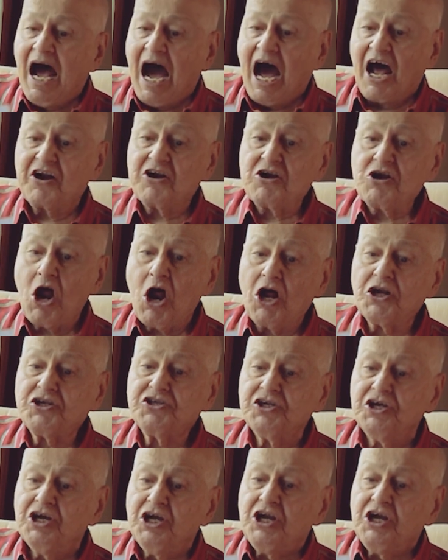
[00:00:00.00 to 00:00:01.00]
are
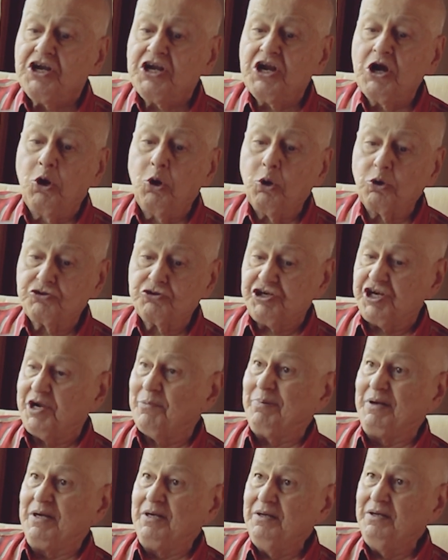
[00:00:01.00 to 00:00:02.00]
not
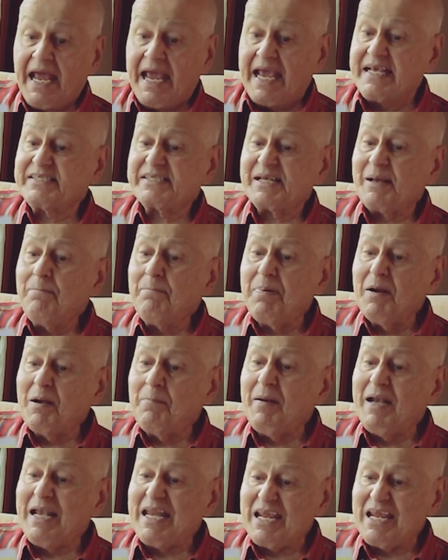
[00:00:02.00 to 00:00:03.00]
negotiable. A simple
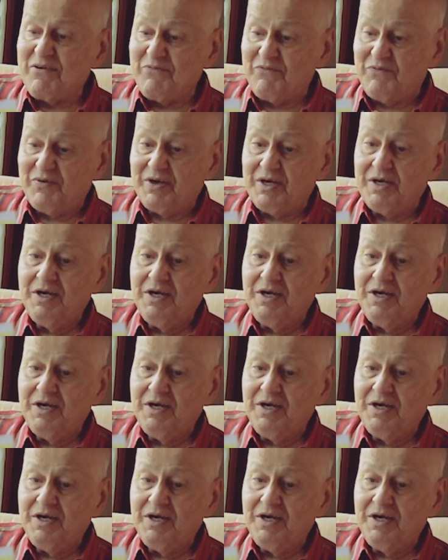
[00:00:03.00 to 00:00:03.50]
belief: